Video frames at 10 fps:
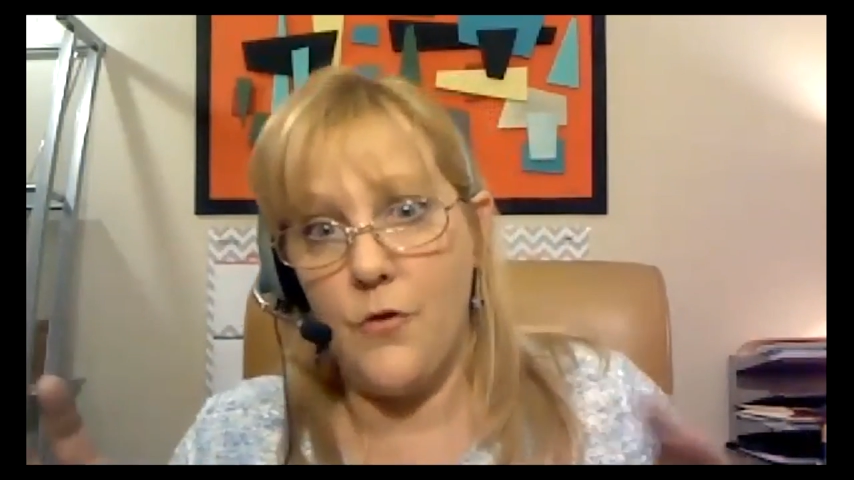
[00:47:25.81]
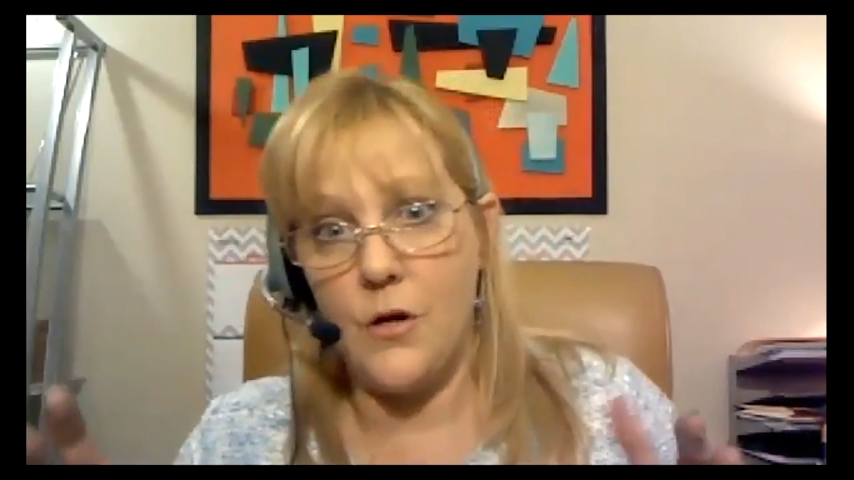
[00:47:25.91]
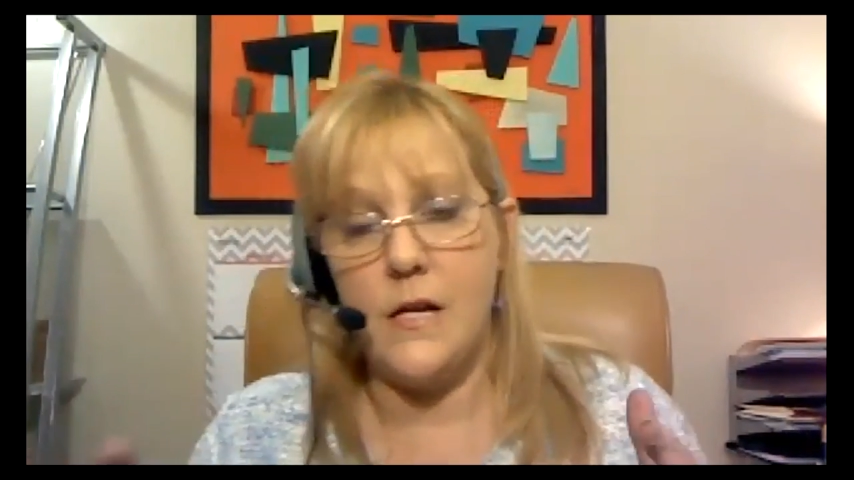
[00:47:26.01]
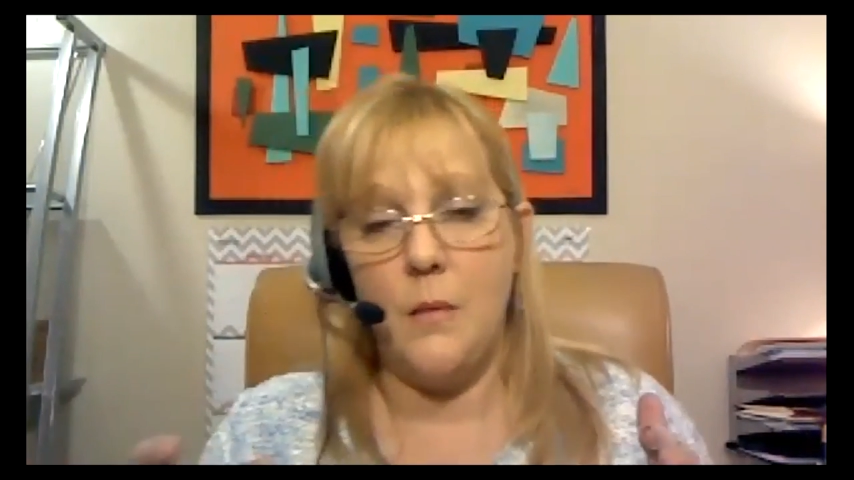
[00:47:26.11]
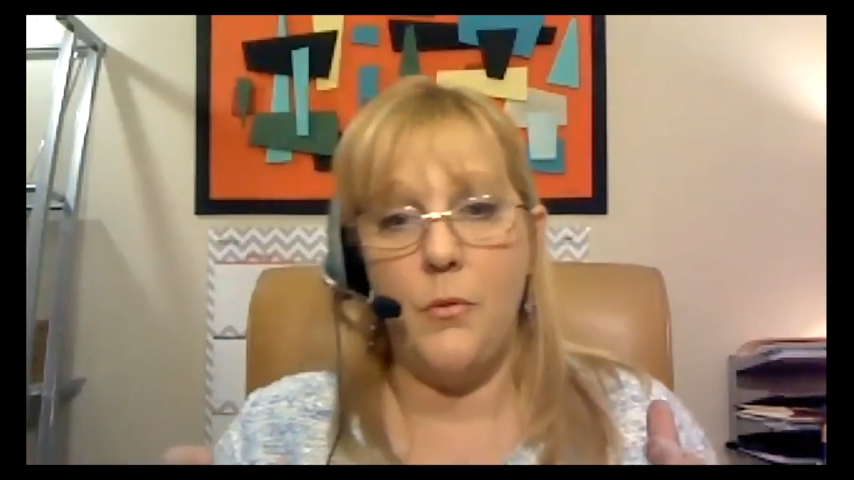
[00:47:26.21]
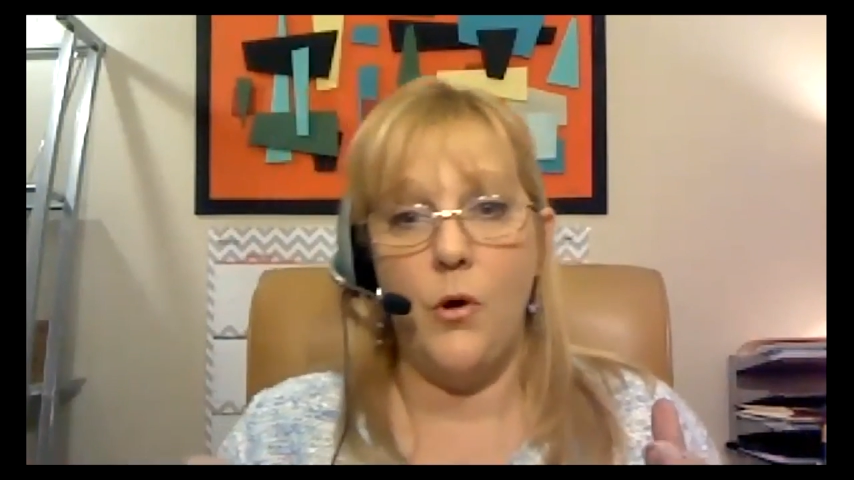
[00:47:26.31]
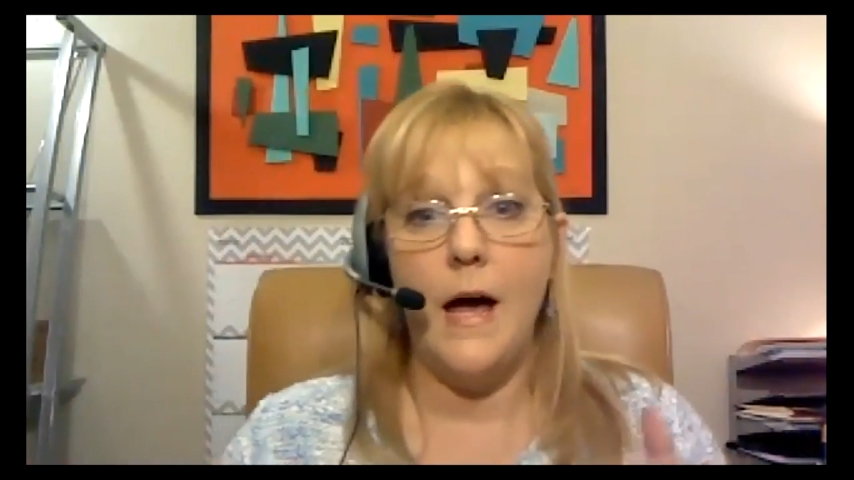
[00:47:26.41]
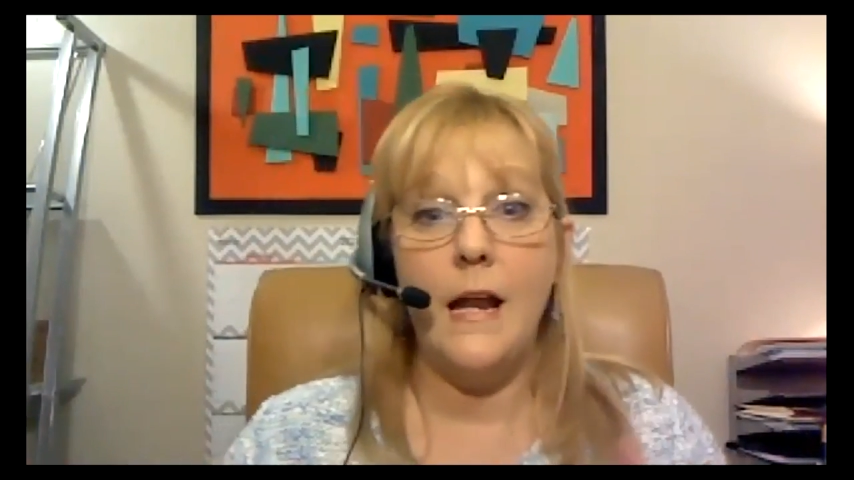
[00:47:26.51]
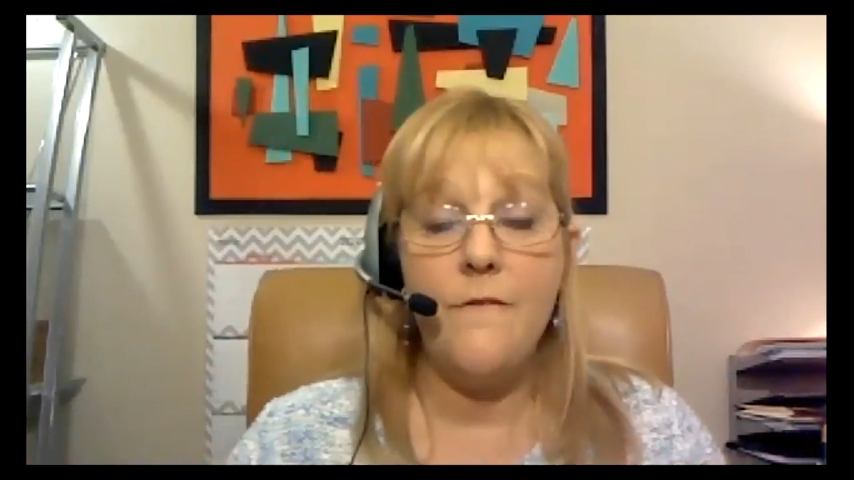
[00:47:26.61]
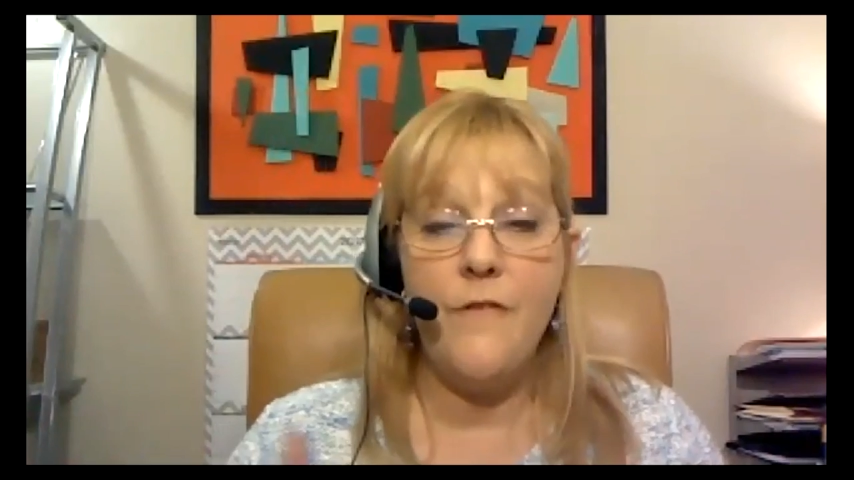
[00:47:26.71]
for example,
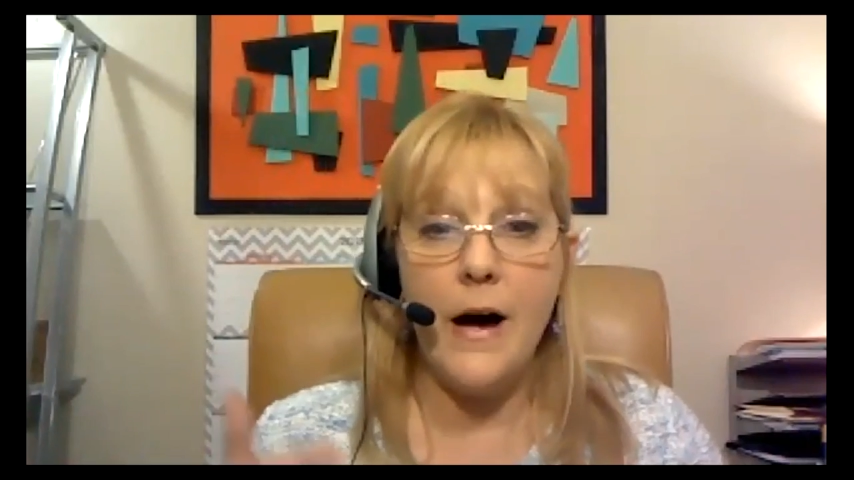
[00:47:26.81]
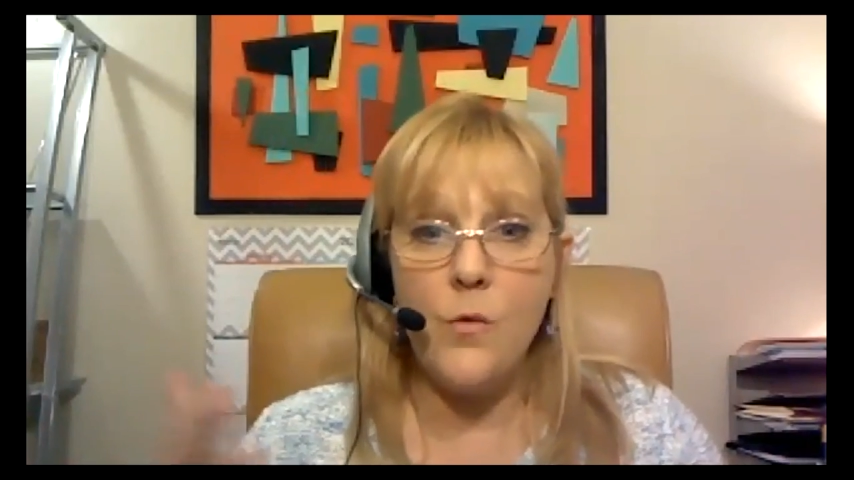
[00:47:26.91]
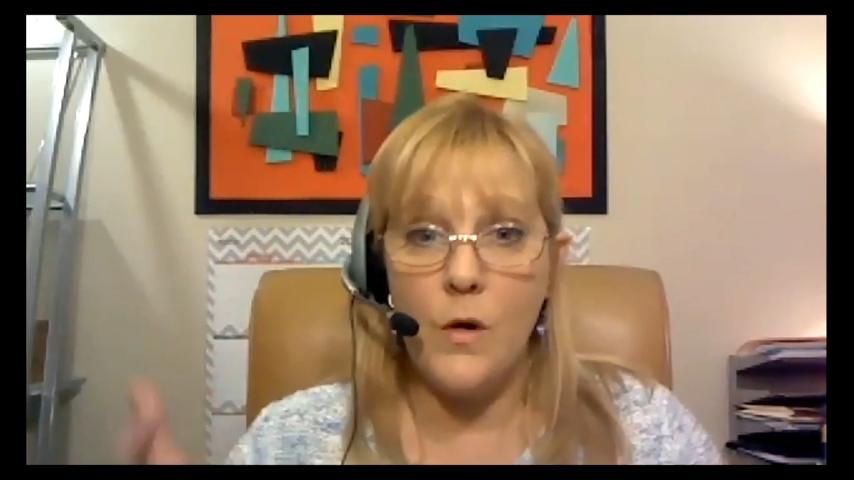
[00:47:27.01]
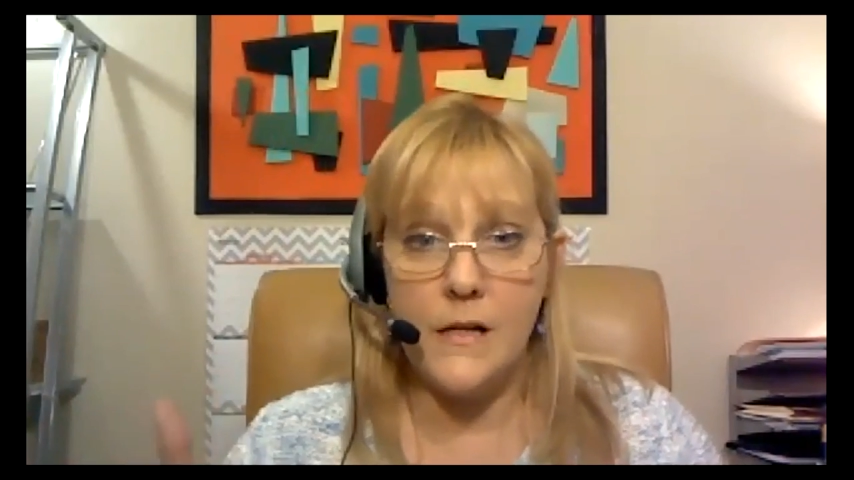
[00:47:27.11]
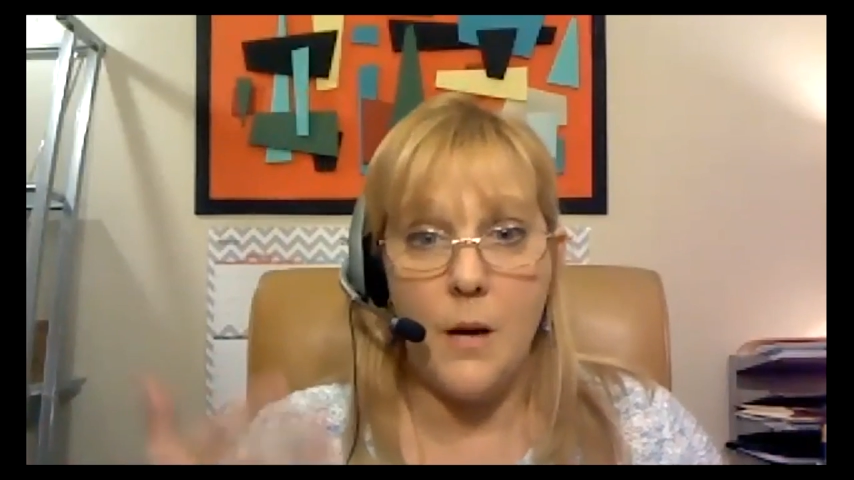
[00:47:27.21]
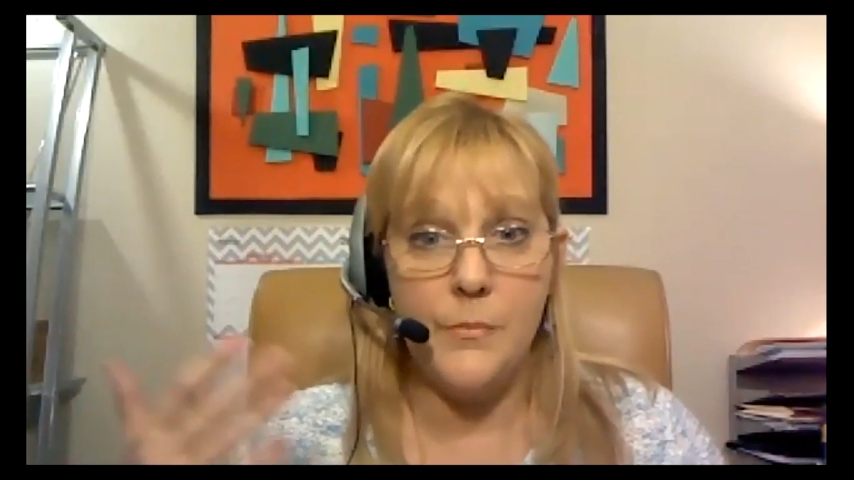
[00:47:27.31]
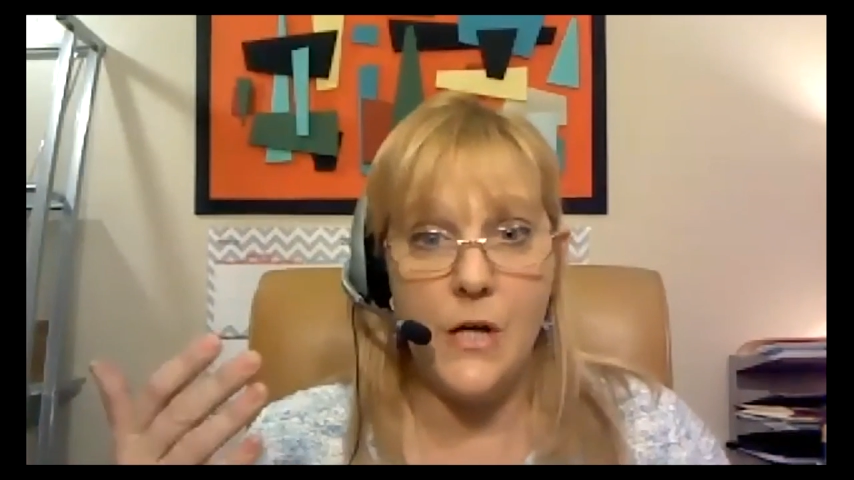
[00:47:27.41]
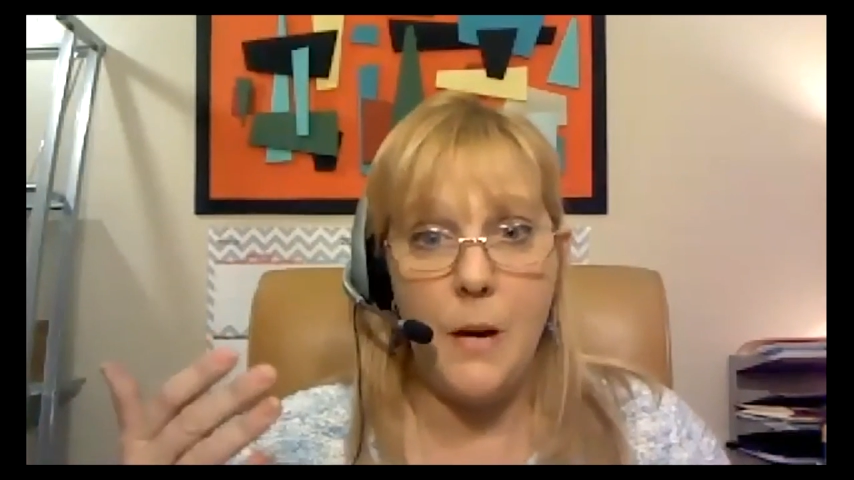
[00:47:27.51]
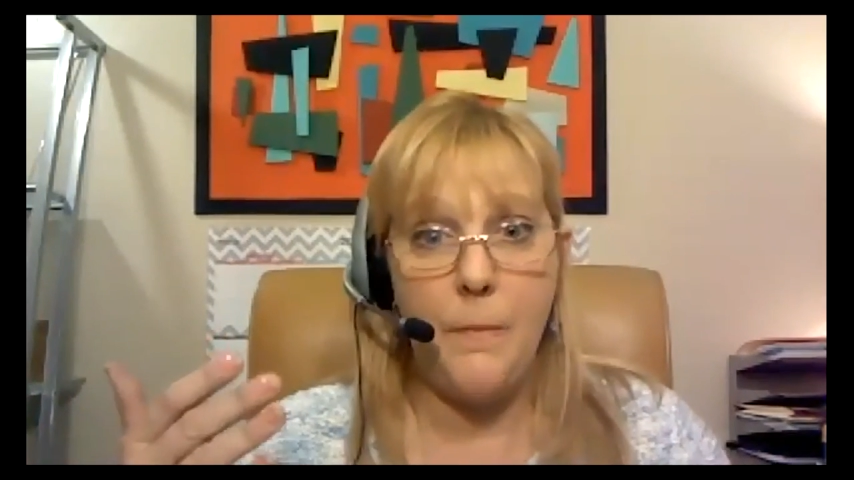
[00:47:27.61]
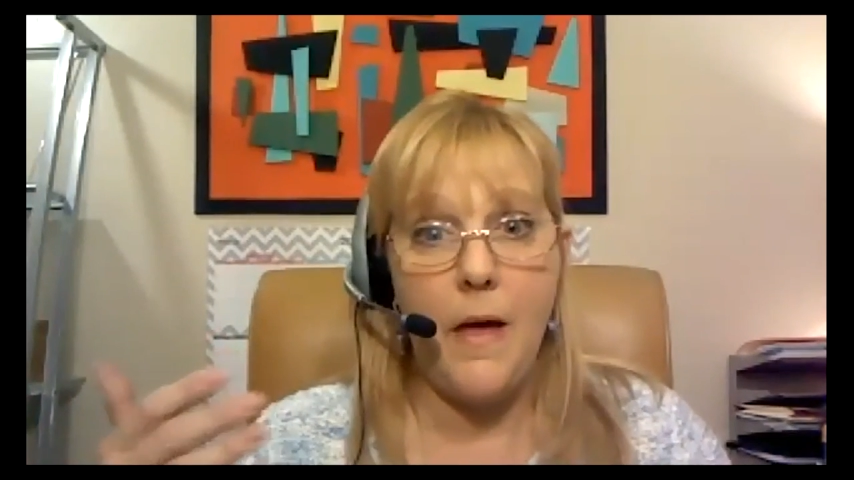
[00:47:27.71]
and I find what comes up.